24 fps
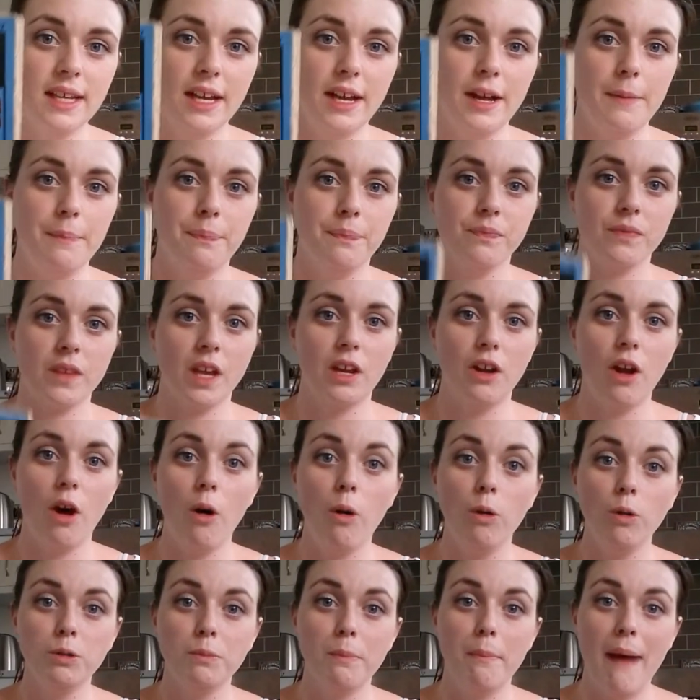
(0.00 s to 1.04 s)
an
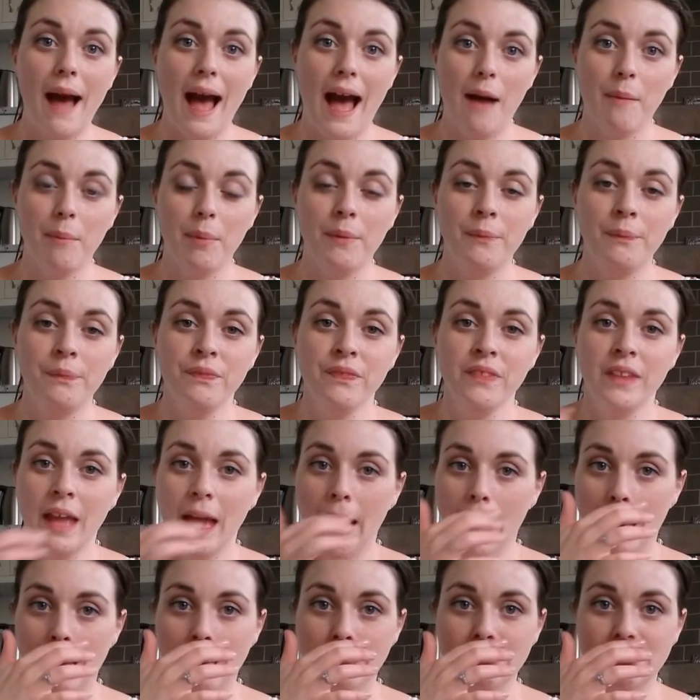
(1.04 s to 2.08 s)
old map,
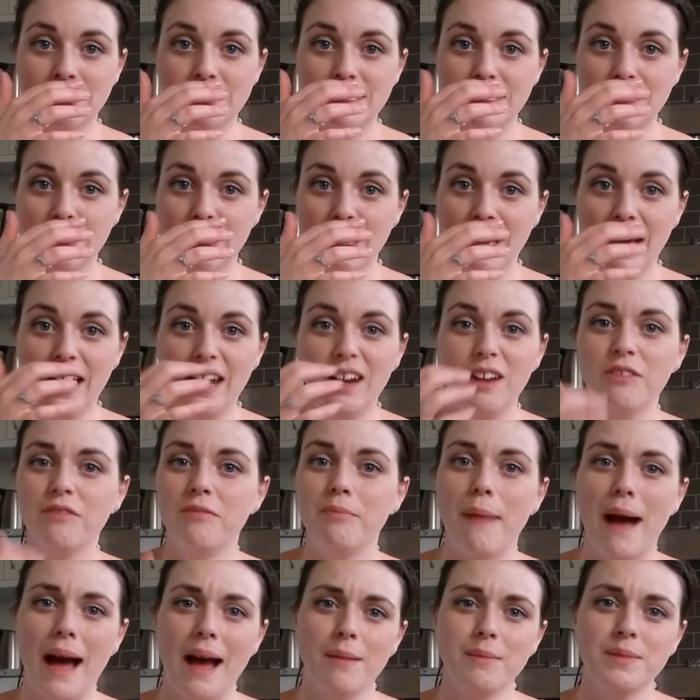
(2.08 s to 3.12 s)
and I love
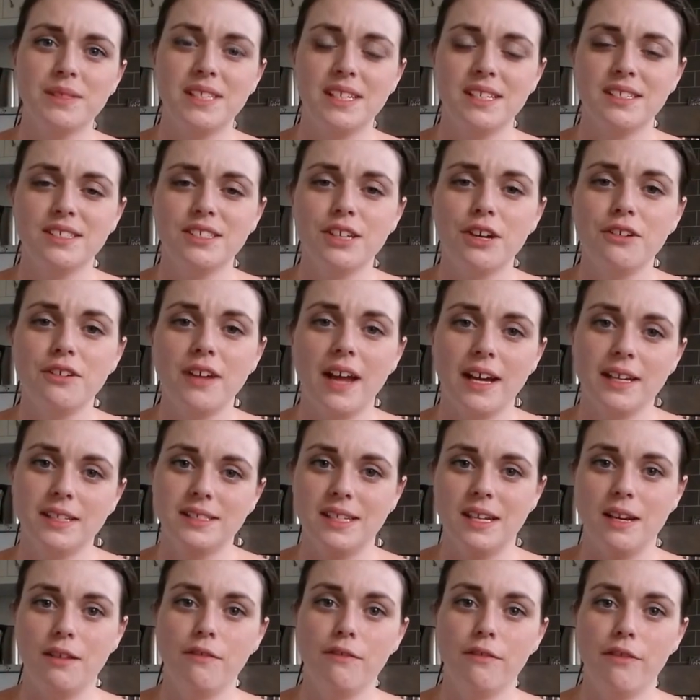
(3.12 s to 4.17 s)
maps. They're so nice
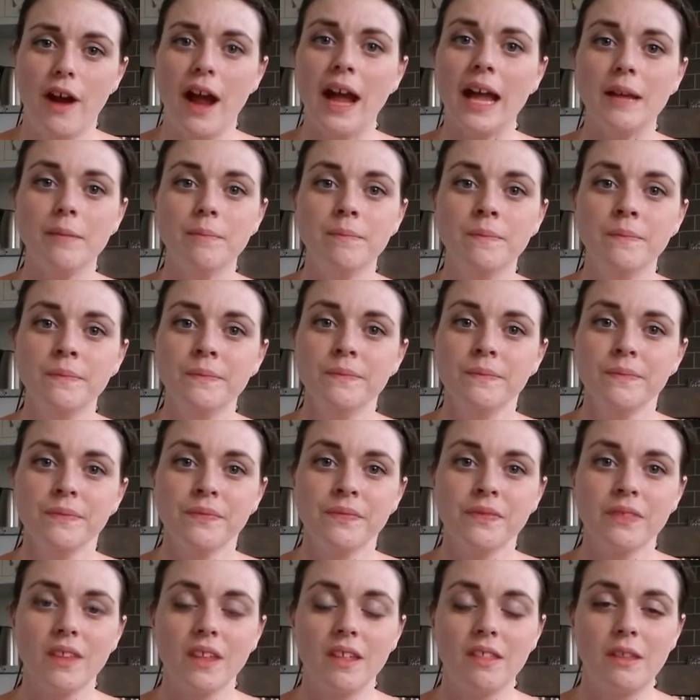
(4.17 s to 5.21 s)
in a frame.
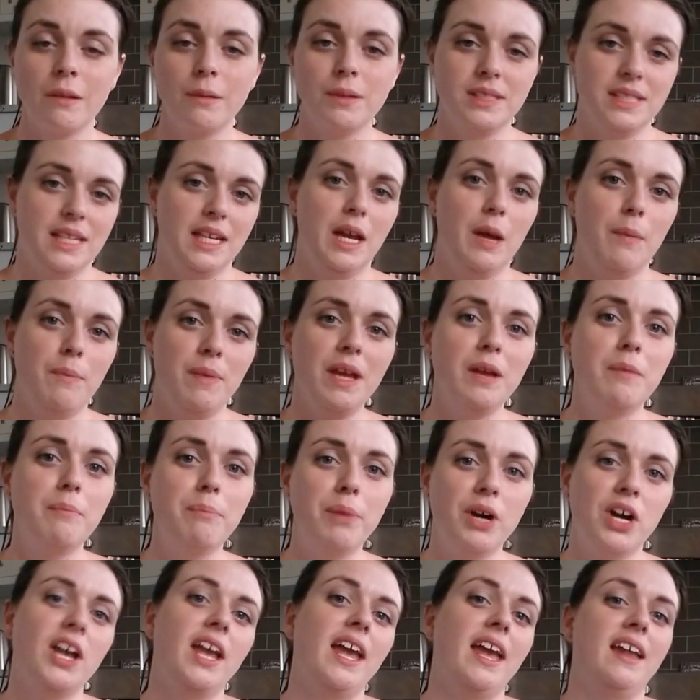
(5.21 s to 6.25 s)
There was like a big
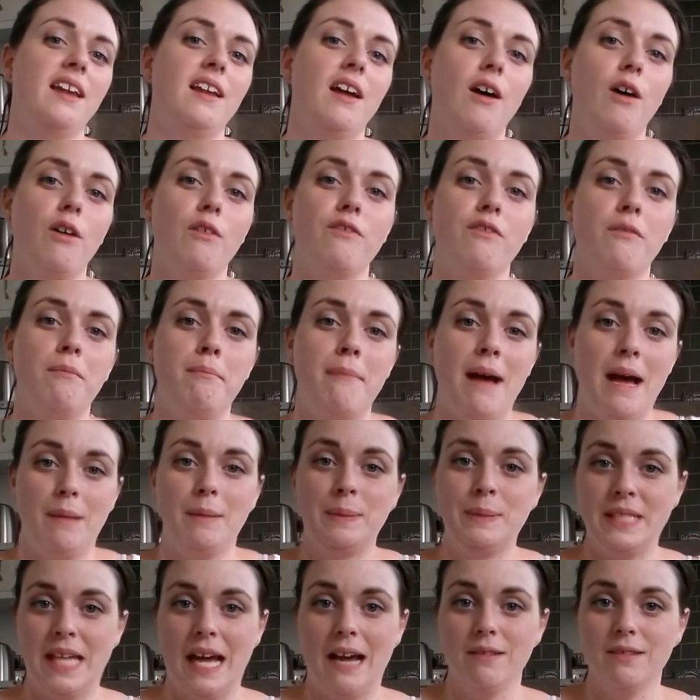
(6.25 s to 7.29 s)
bucket of
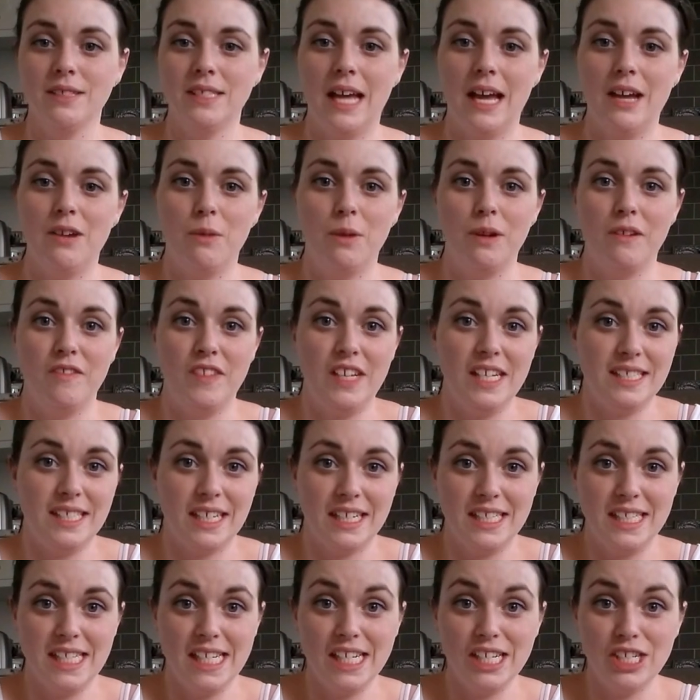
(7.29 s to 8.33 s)
maps outside one of these
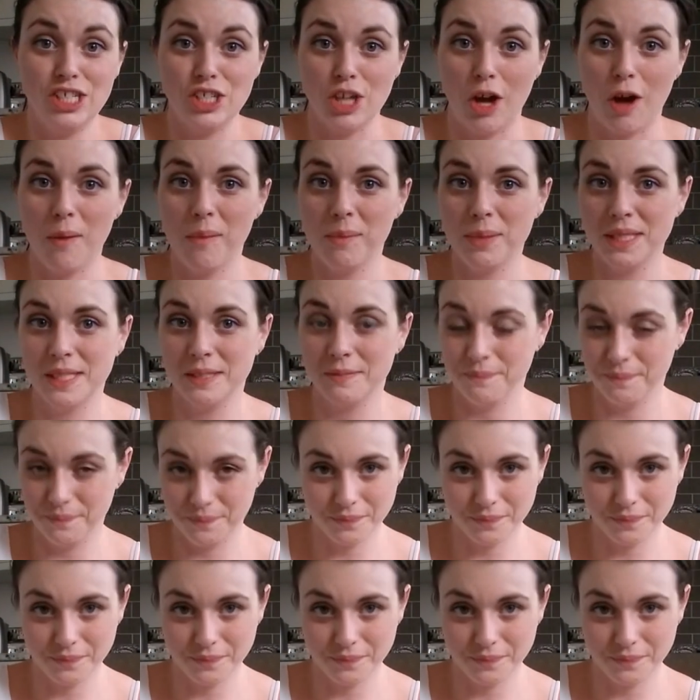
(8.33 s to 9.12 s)
antique shops,